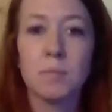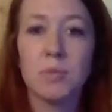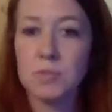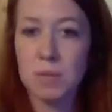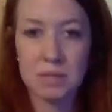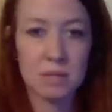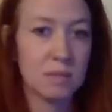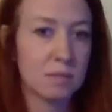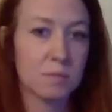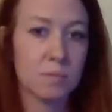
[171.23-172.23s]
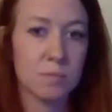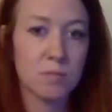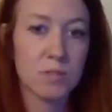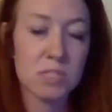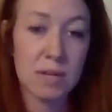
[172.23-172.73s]
please write the
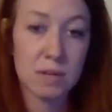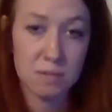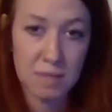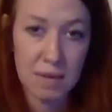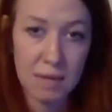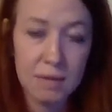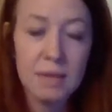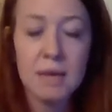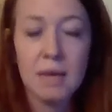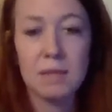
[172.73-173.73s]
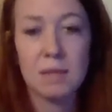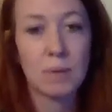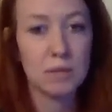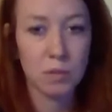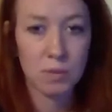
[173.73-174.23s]
first letter of that, and they
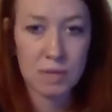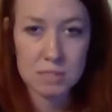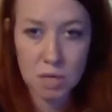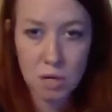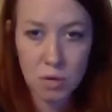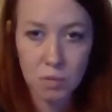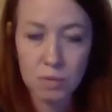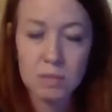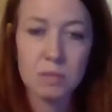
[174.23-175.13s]
write a lowercase o.